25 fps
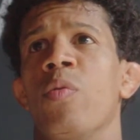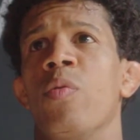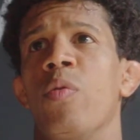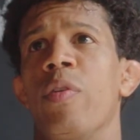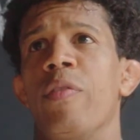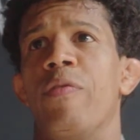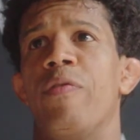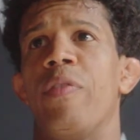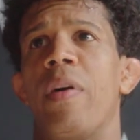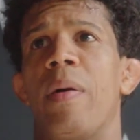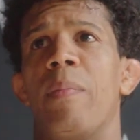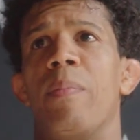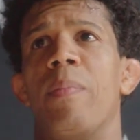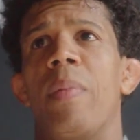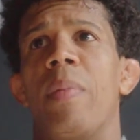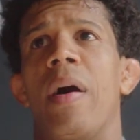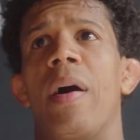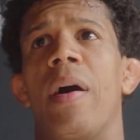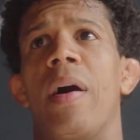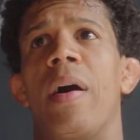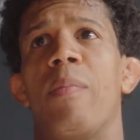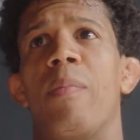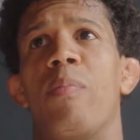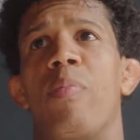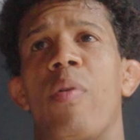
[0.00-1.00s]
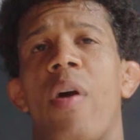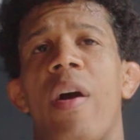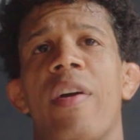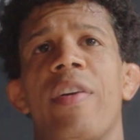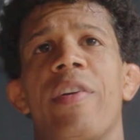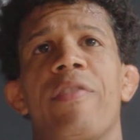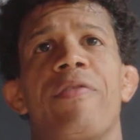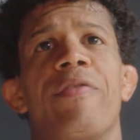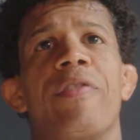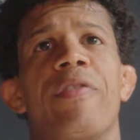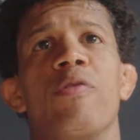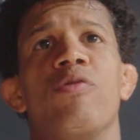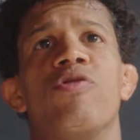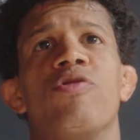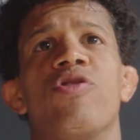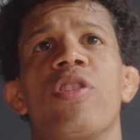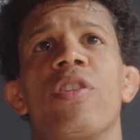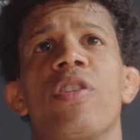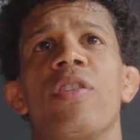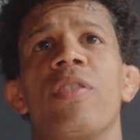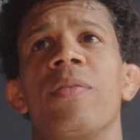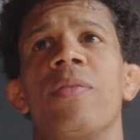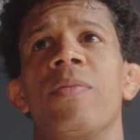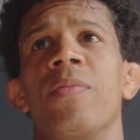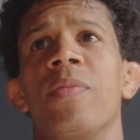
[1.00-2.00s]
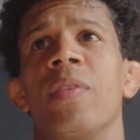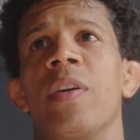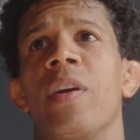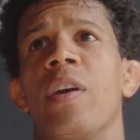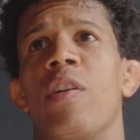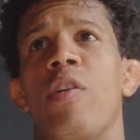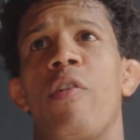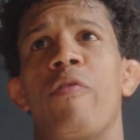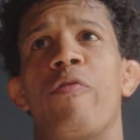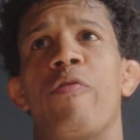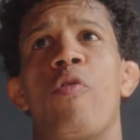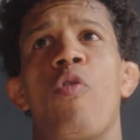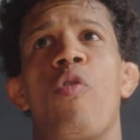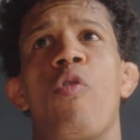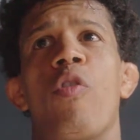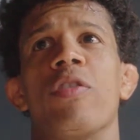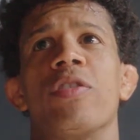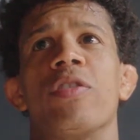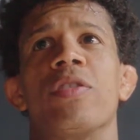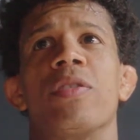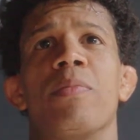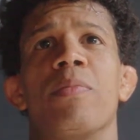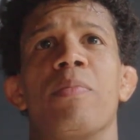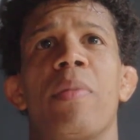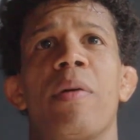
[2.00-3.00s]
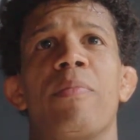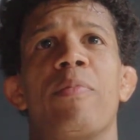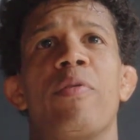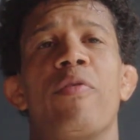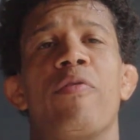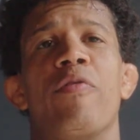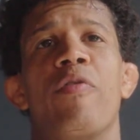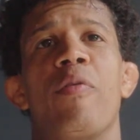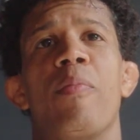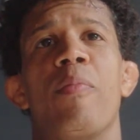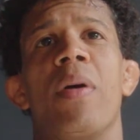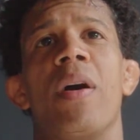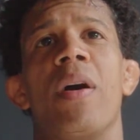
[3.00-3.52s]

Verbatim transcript: with a uh, brighter future, and of course, my beautiful